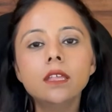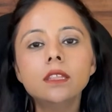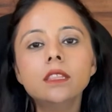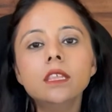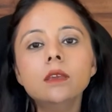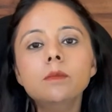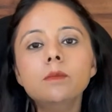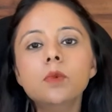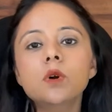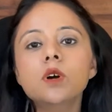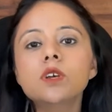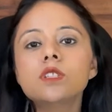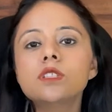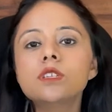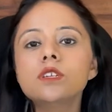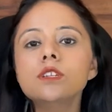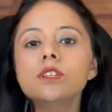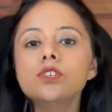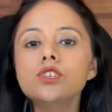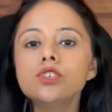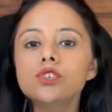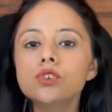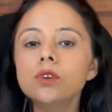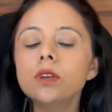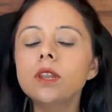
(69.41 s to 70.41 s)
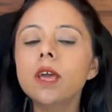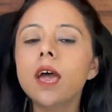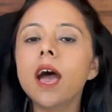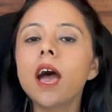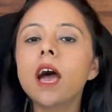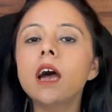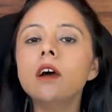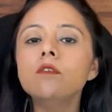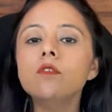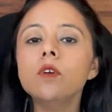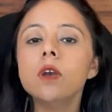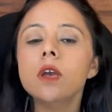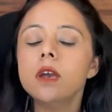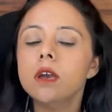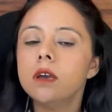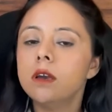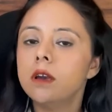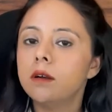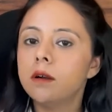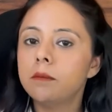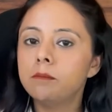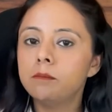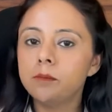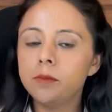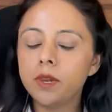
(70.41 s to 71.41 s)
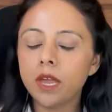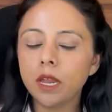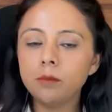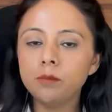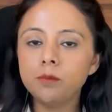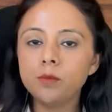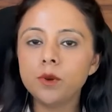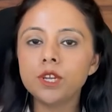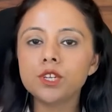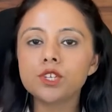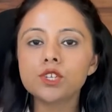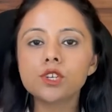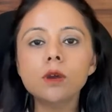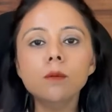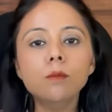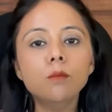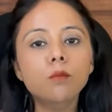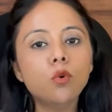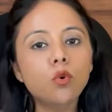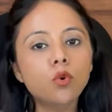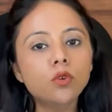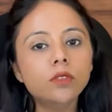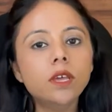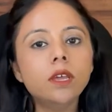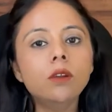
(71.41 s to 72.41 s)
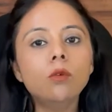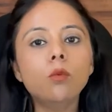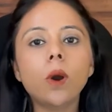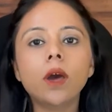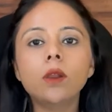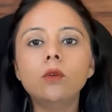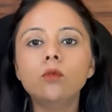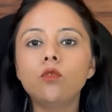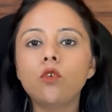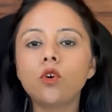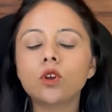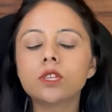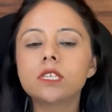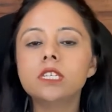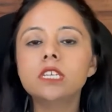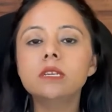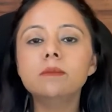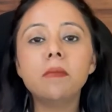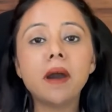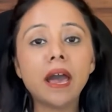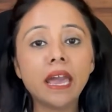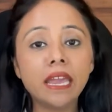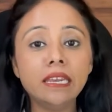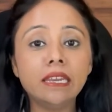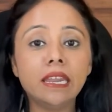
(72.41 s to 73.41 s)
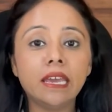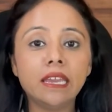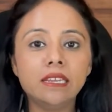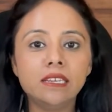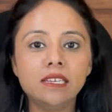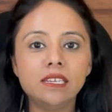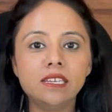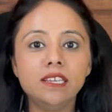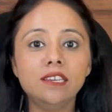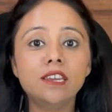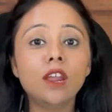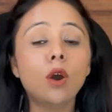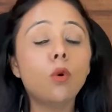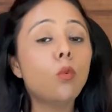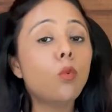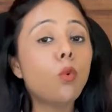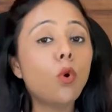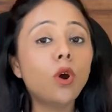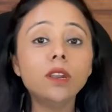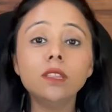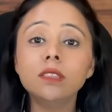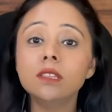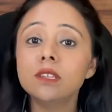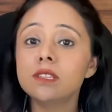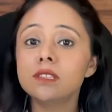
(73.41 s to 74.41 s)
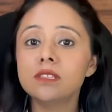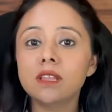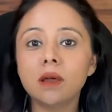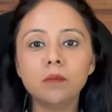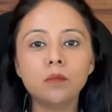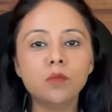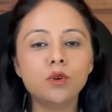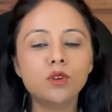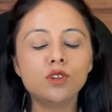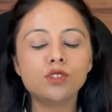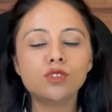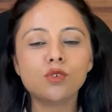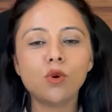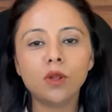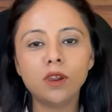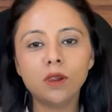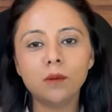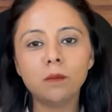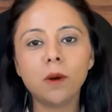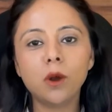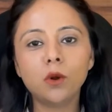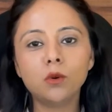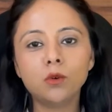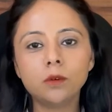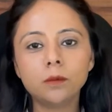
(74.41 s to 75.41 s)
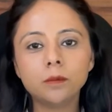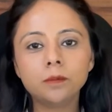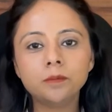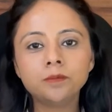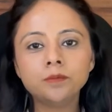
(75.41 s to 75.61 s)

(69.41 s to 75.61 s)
the person should have blood pressure more than 140 by 90. Now what this number is all about?